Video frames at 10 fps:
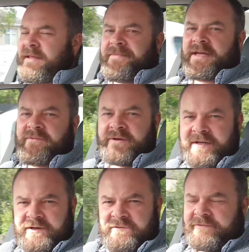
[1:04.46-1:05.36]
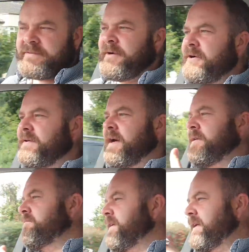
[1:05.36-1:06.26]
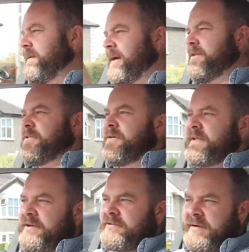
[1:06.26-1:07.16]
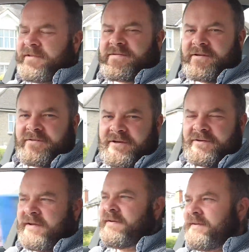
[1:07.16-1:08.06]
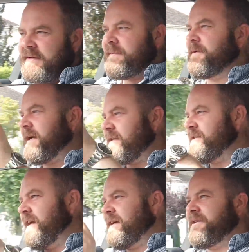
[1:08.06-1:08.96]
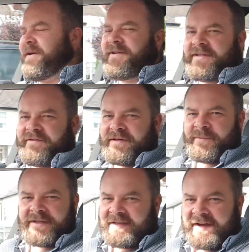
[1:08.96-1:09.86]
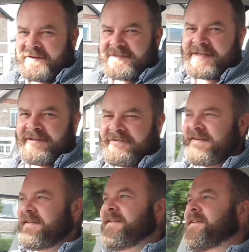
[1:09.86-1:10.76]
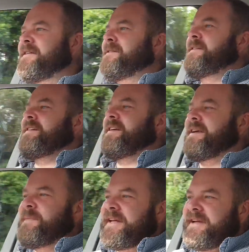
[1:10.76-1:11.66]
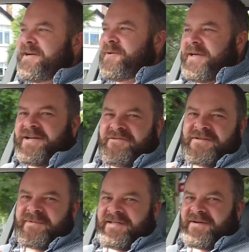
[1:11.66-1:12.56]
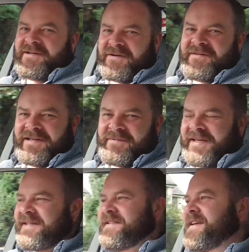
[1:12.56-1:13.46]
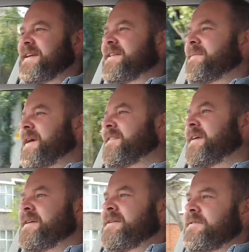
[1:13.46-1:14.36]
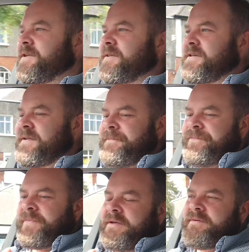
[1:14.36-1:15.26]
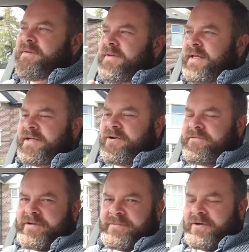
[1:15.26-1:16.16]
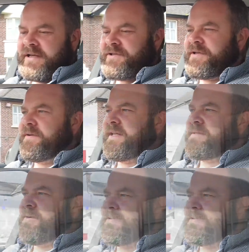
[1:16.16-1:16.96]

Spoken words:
At the minute we're in comfort mode on a really bad road down Cromwellsford Road, and we're getting shaken around and everything, but the car itself isn't. I'm in here quite comfortably, or normally I'd be getting shaken to bits. So there's, in the comfort mode, I'll just show you these